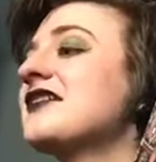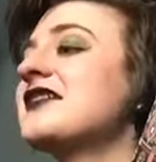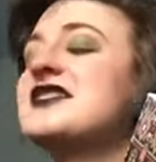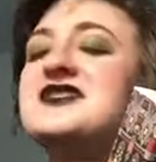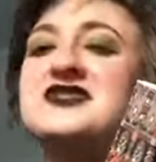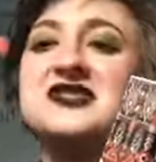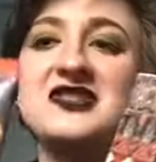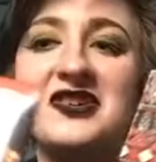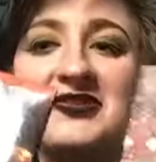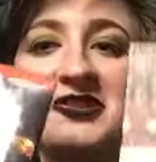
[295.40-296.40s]
literally
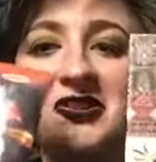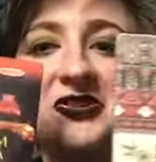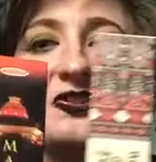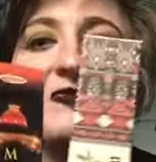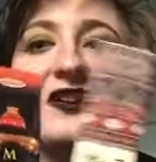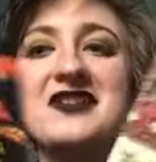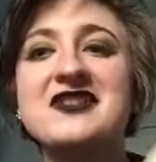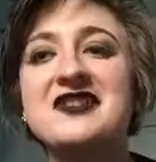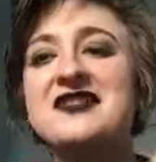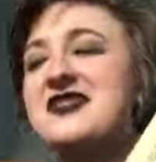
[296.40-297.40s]
no, I've got two
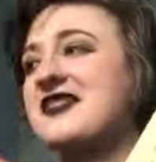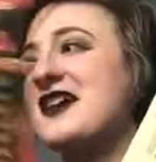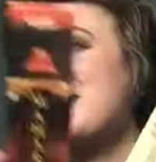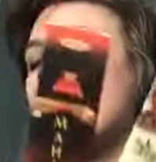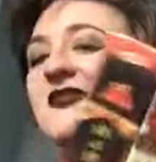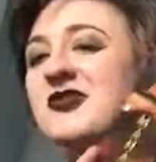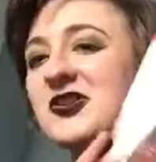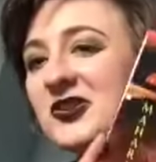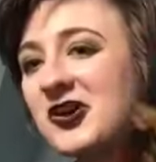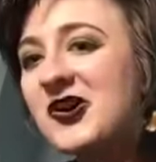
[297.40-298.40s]
incense. Uh, I've got
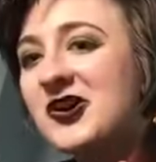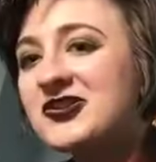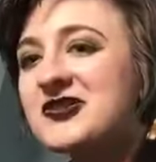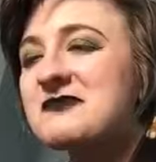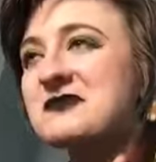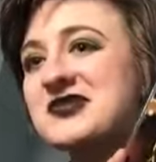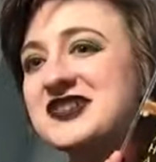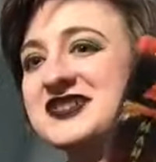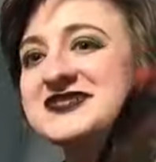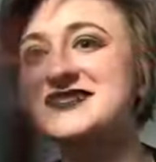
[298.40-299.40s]
loads,
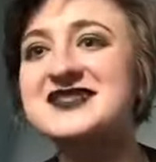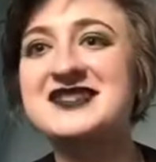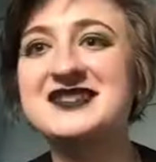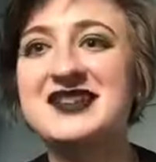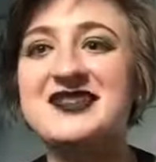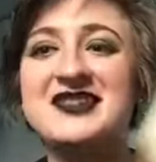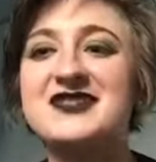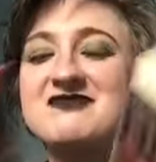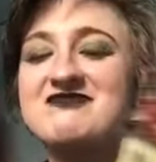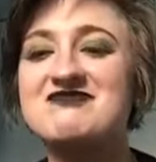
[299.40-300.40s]
but we sent
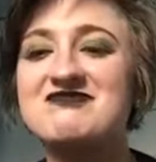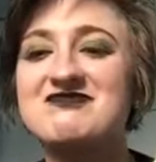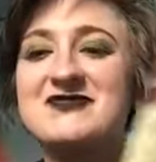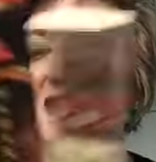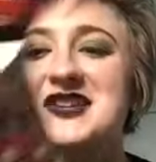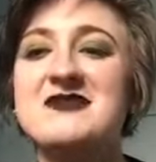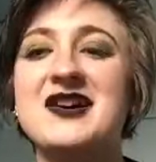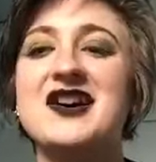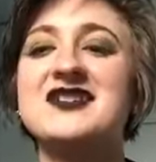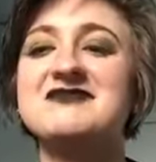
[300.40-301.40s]

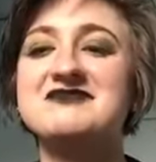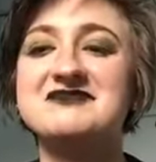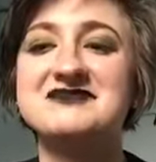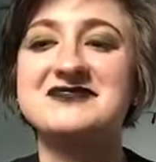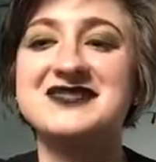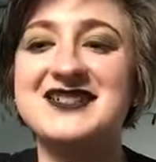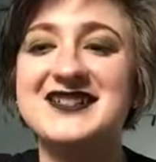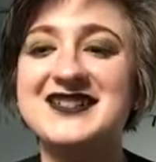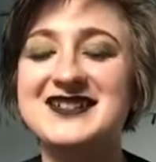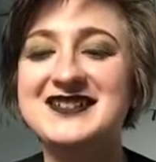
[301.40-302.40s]
EMR.
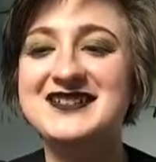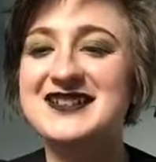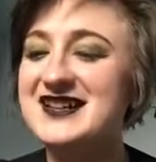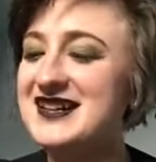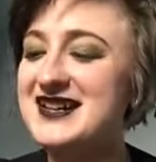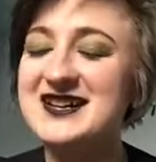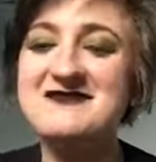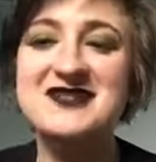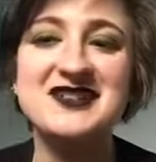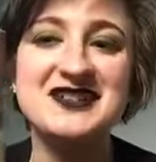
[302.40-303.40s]
um,